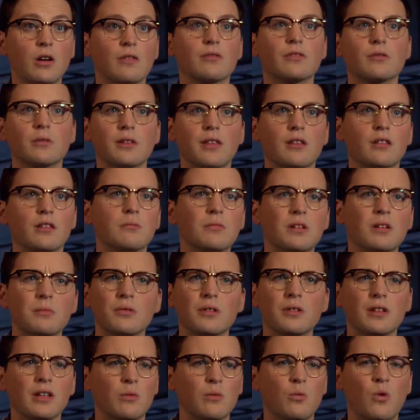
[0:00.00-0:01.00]
over with other
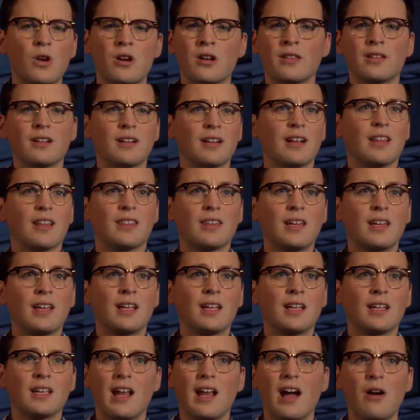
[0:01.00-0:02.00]
people and what are they going to
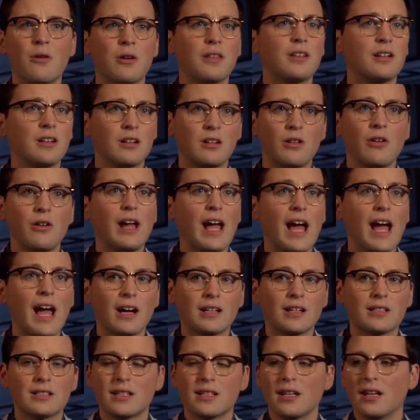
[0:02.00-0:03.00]
think and how are they going to
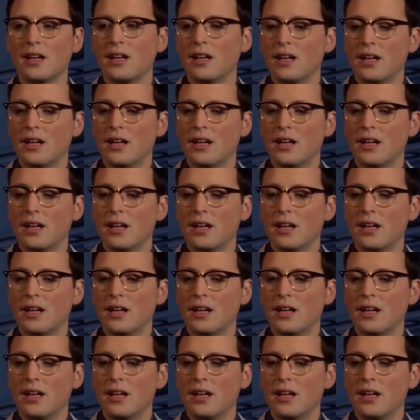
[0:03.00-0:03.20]
react.